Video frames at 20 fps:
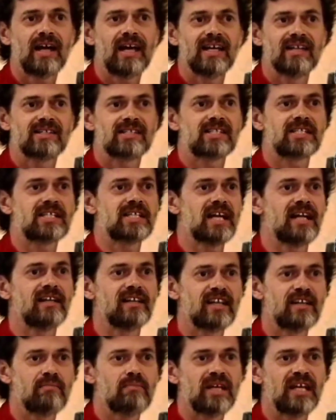It's
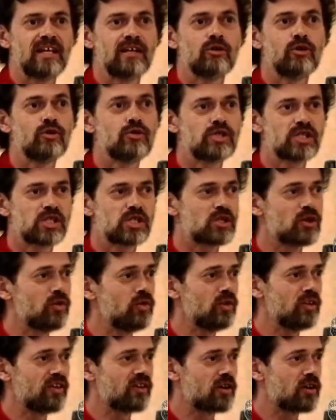telling me who
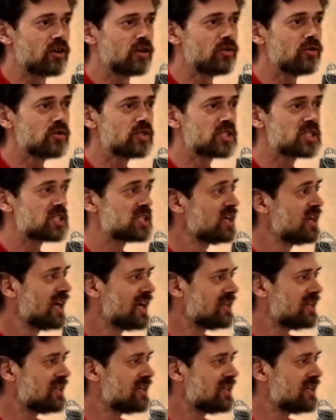stole the goose,